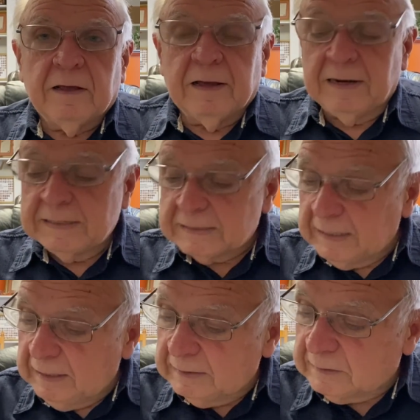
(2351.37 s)
And he
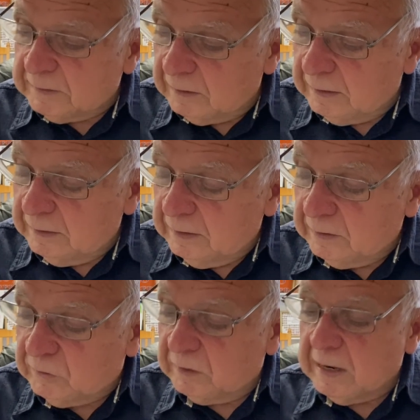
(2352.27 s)
sent his
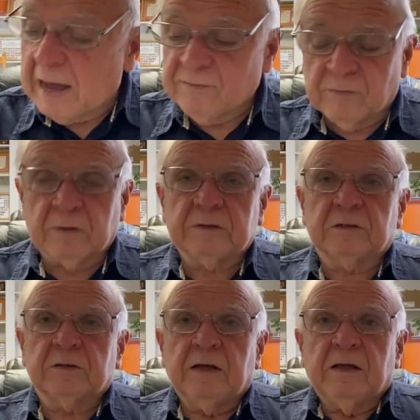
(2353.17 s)
Son to die for
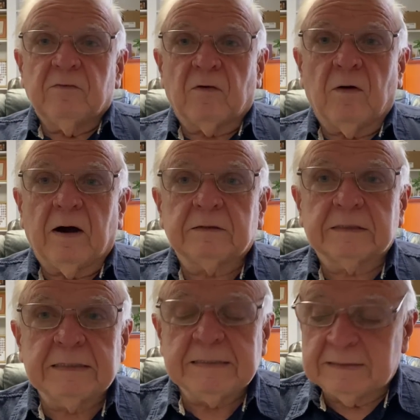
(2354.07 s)
us for our
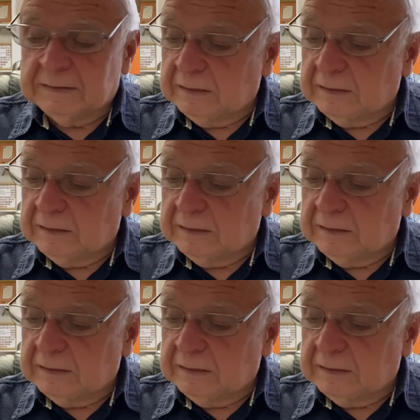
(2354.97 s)
sins.